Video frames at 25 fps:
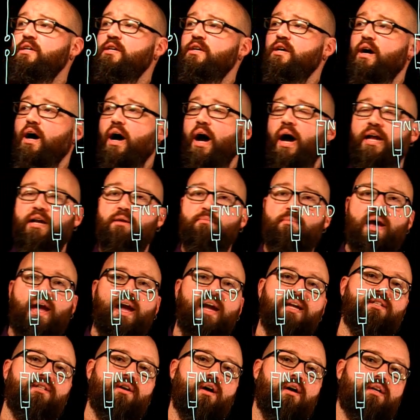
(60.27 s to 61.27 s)
Item A
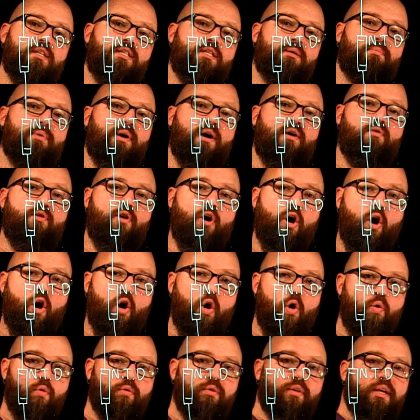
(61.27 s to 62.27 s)
talks about
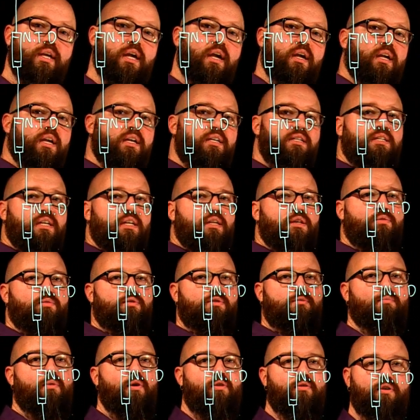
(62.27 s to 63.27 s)
only continuous
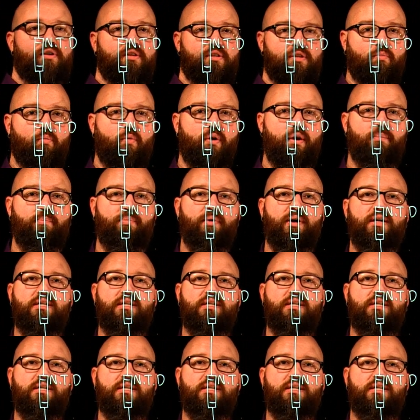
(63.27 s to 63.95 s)
motors, and what it breaks